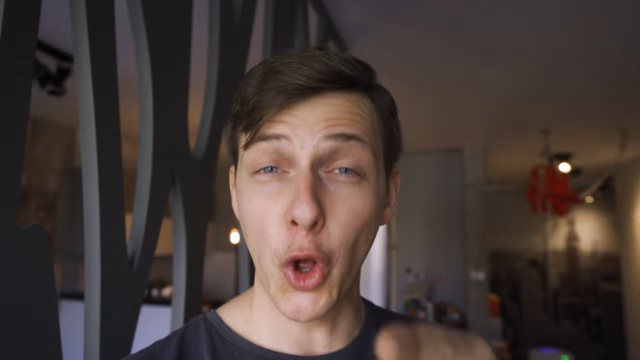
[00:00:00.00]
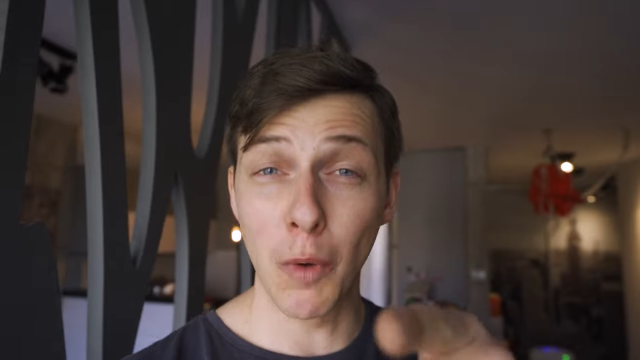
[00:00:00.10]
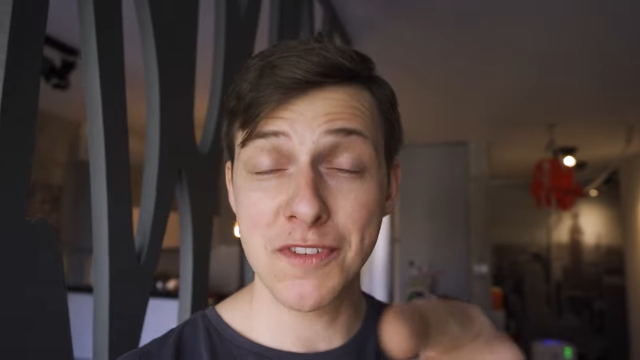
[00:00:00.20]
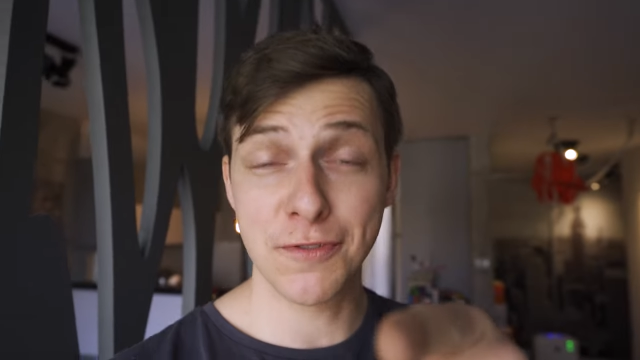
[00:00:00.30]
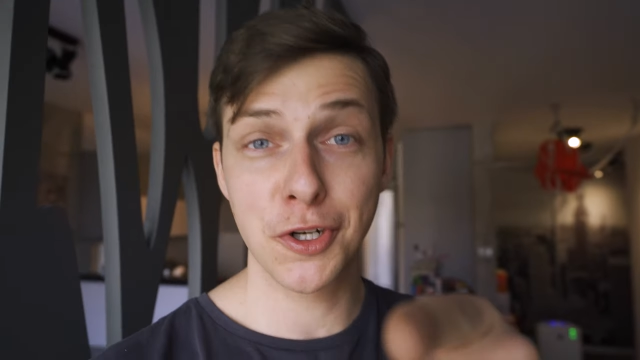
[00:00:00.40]

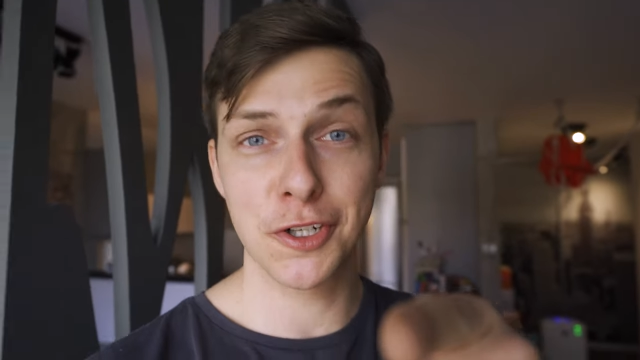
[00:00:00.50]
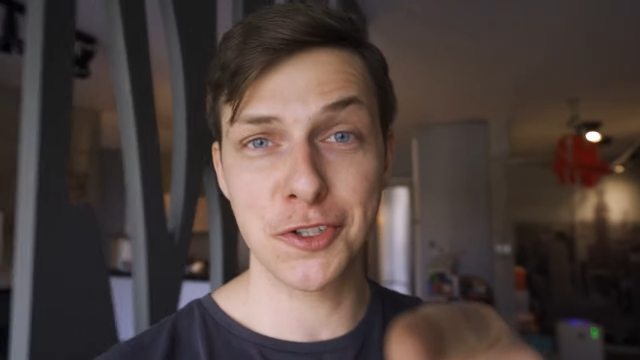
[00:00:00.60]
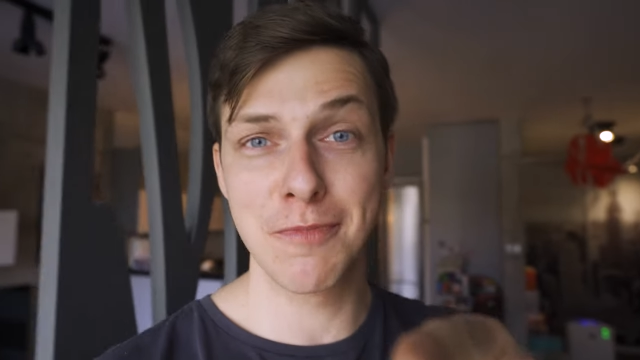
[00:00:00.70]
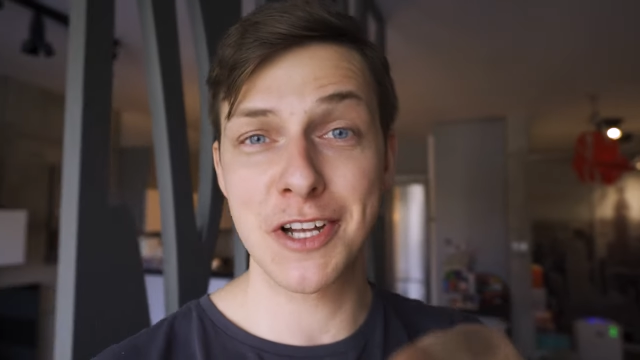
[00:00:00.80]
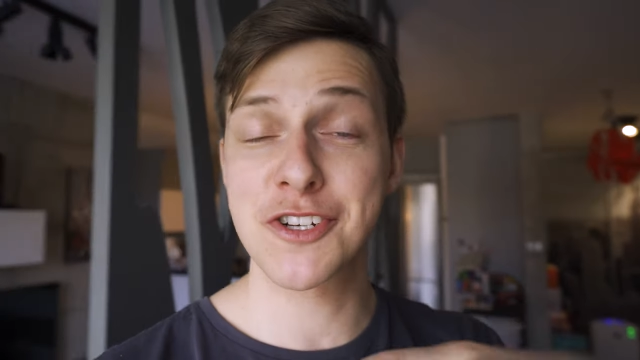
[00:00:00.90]
Almost forgot
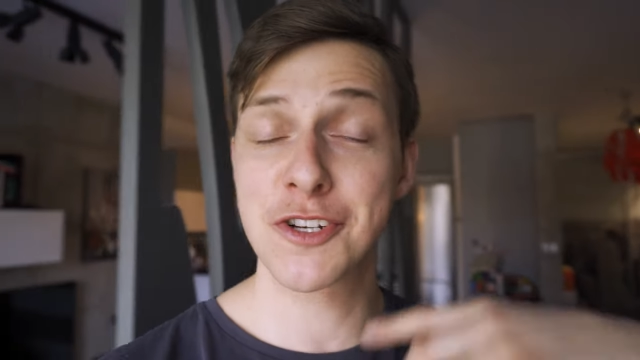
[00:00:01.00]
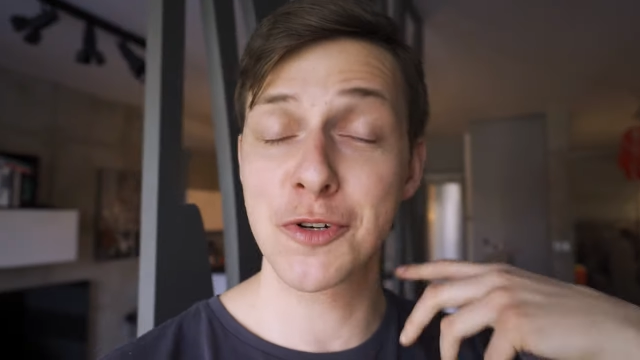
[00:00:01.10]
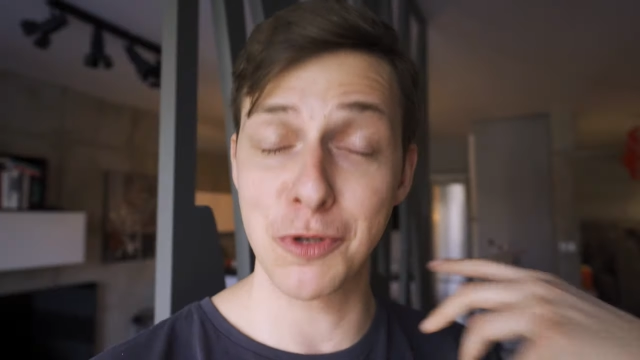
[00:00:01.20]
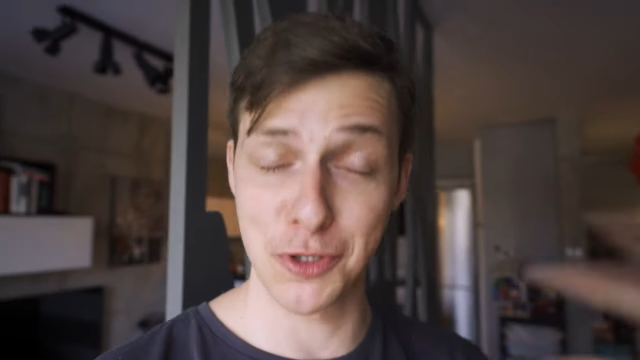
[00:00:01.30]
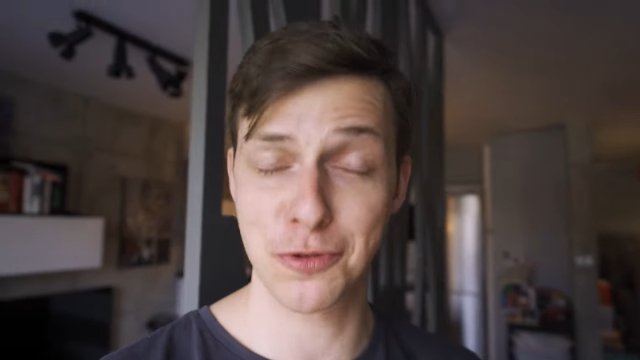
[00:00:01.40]
to
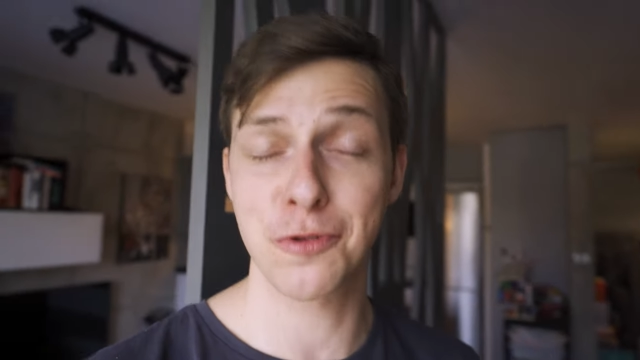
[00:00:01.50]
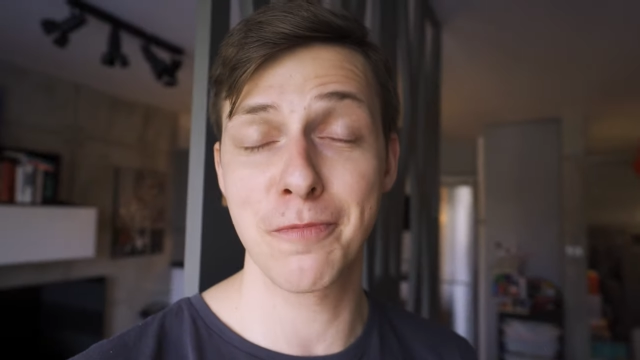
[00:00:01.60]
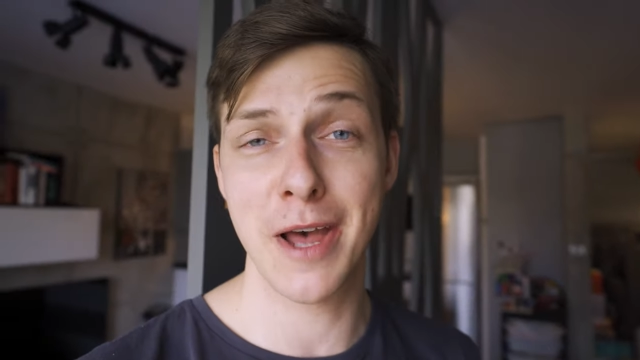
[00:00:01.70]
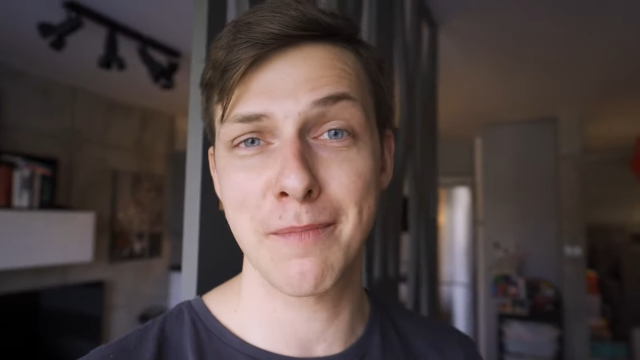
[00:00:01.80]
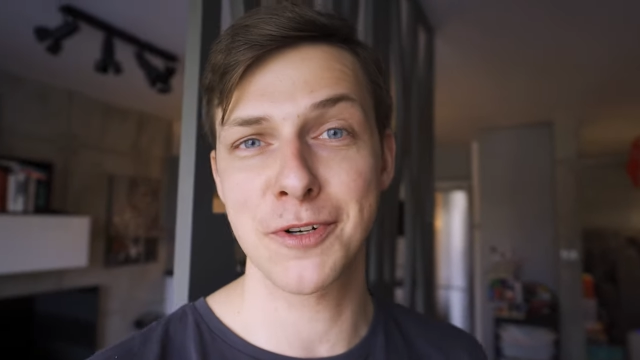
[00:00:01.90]
mention, we do
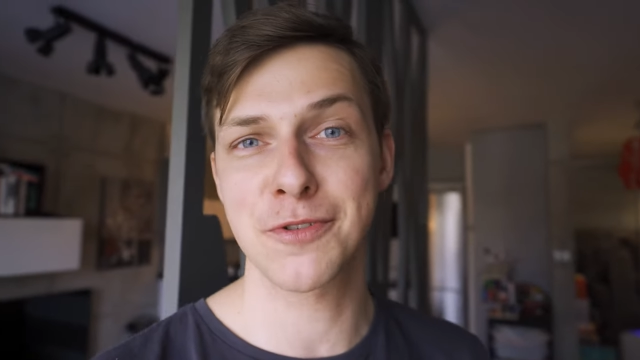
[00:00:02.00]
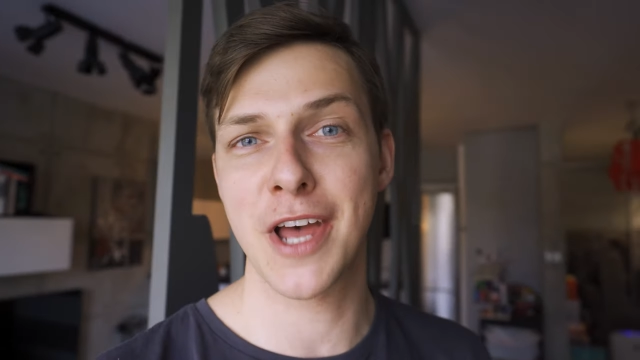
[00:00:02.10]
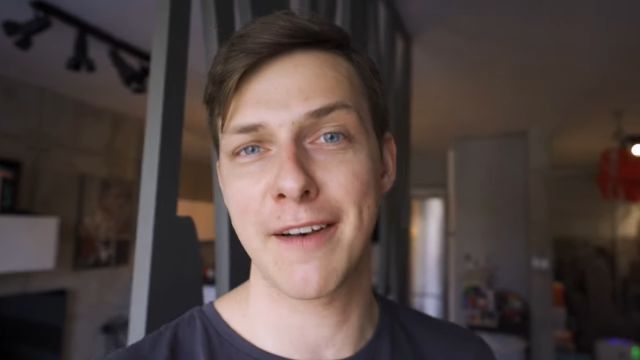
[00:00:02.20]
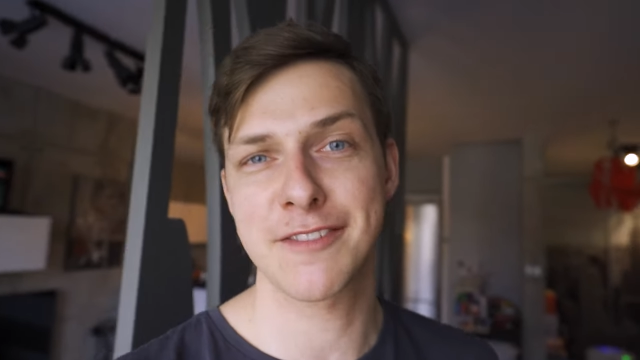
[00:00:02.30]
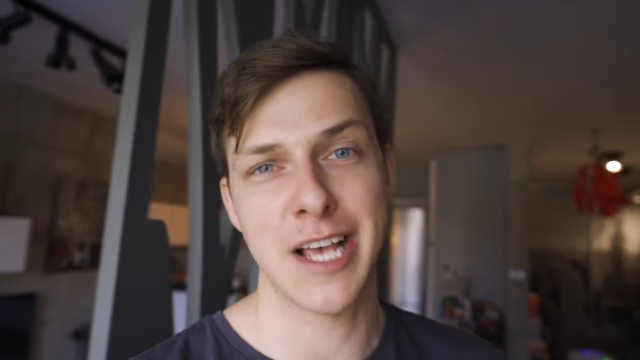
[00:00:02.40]
remember to
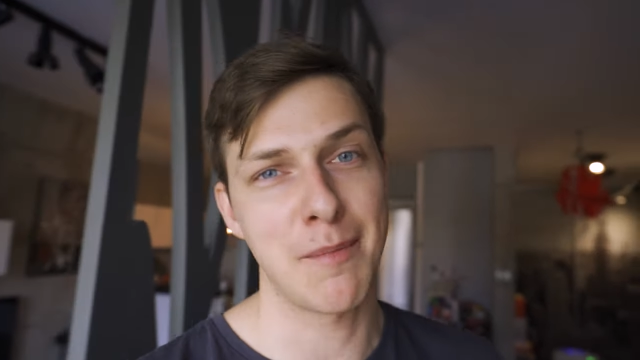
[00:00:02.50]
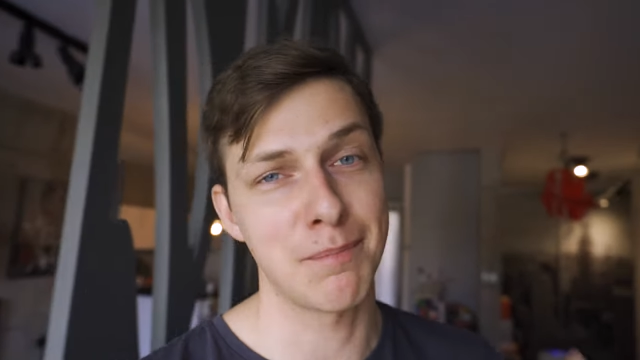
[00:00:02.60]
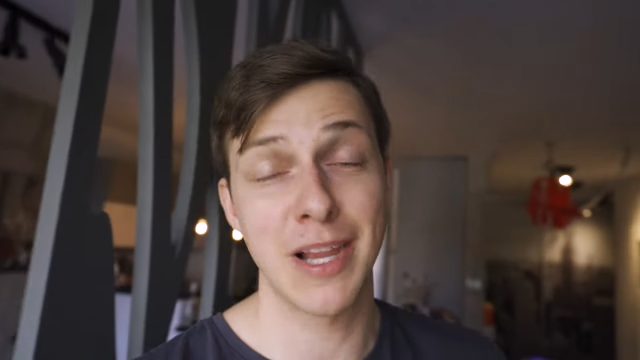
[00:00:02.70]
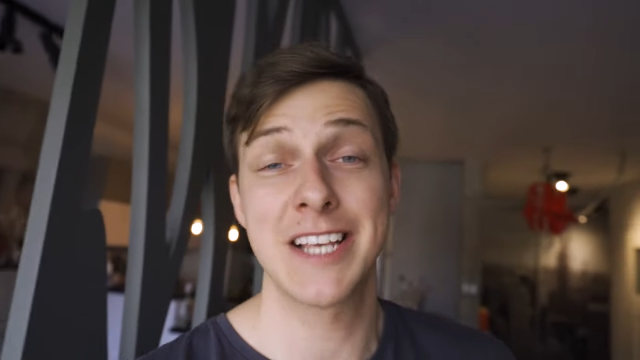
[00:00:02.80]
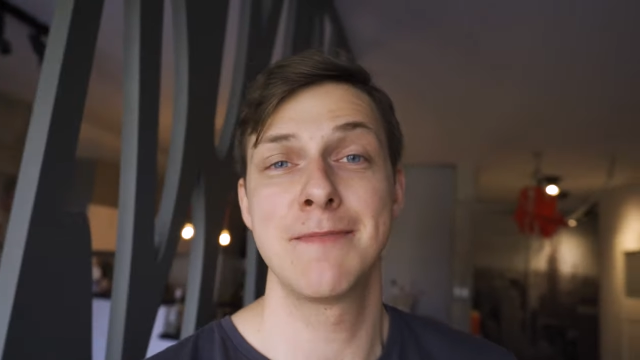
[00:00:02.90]
have some
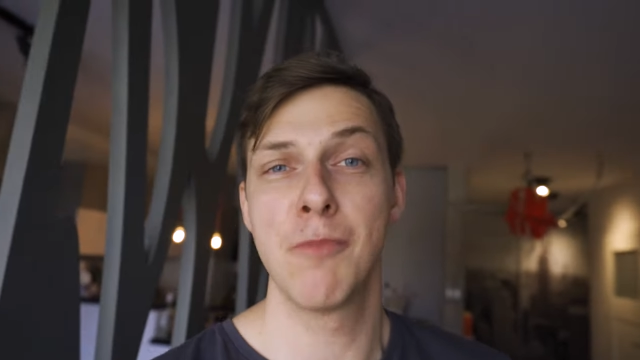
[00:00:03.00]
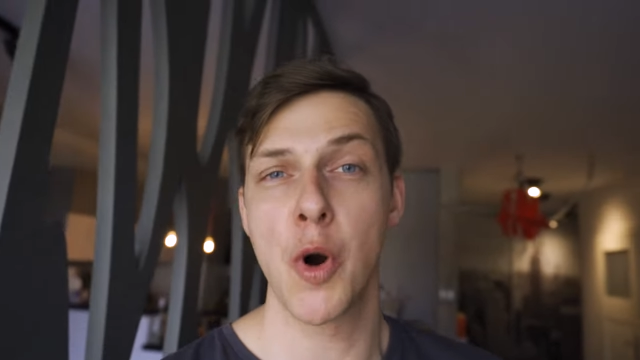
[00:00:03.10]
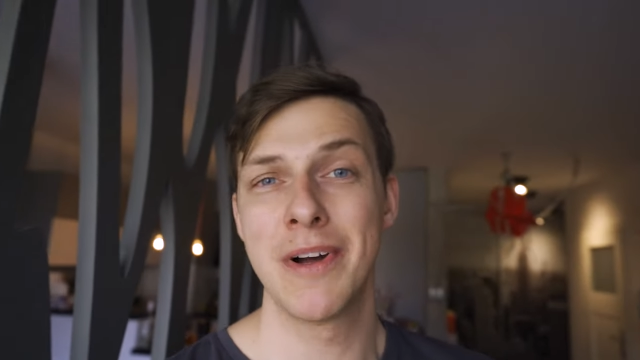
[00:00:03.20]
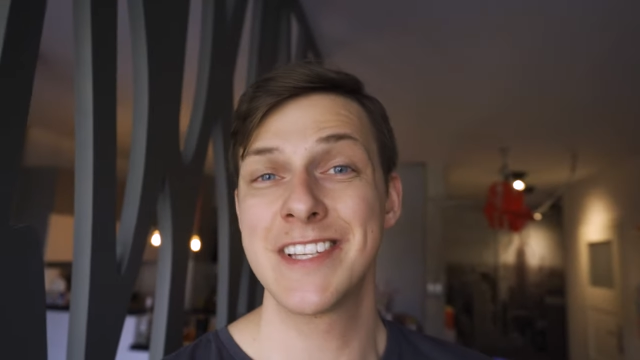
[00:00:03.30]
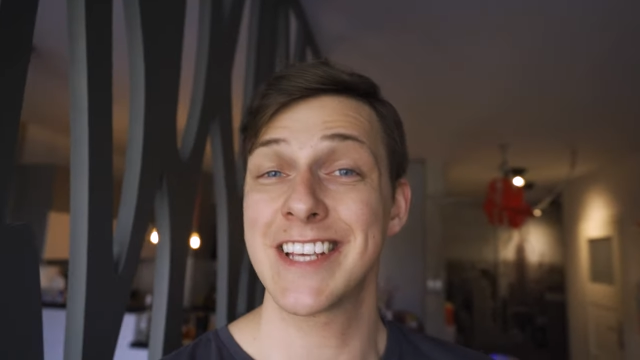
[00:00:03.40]
pleasant
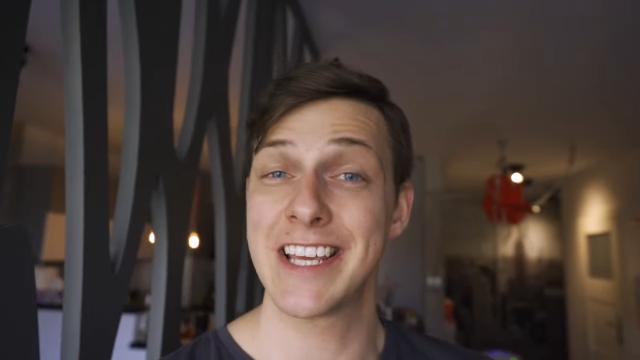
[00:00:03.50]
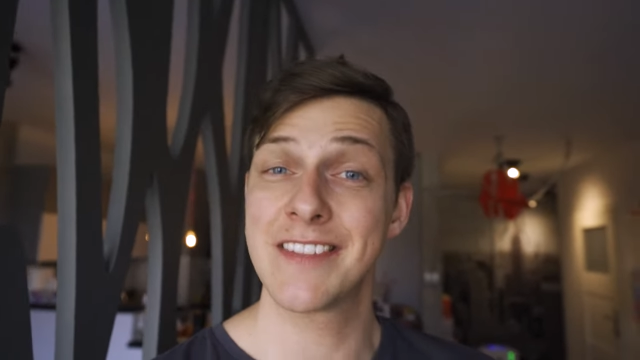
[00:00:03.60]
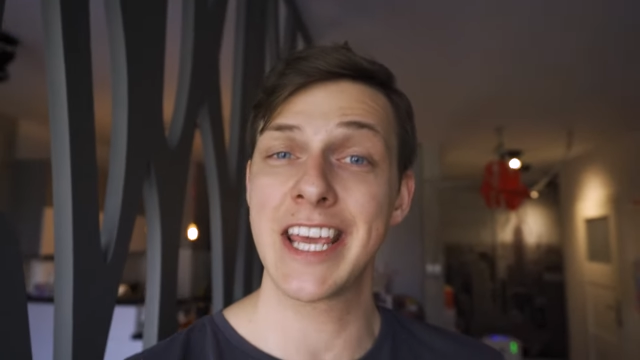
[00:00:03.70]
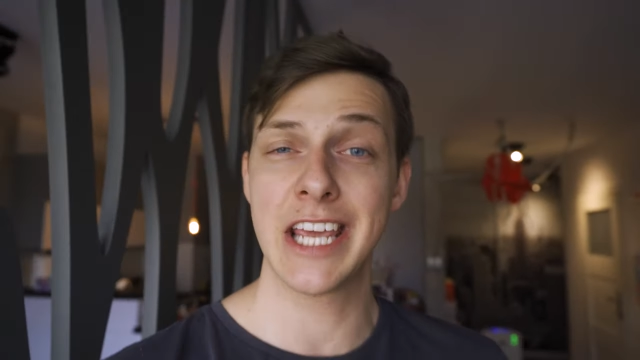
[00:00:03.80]
moments in the